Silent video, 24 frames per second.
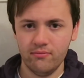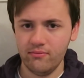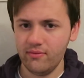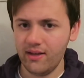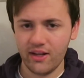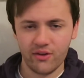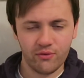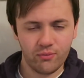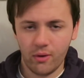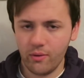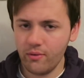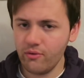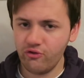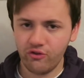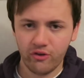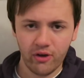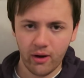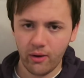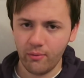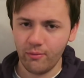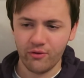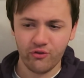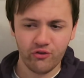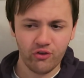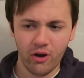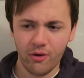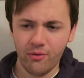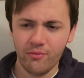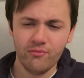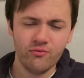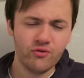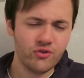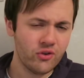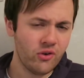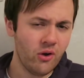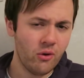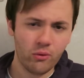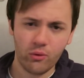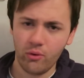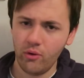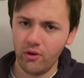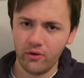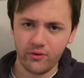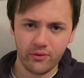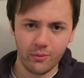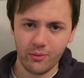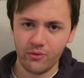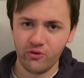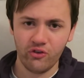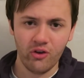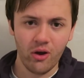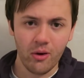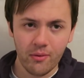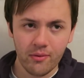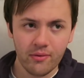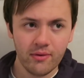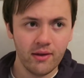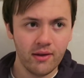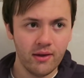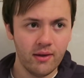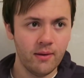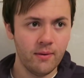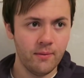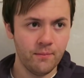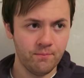That's what we've shown. We've shown top quality. We've shown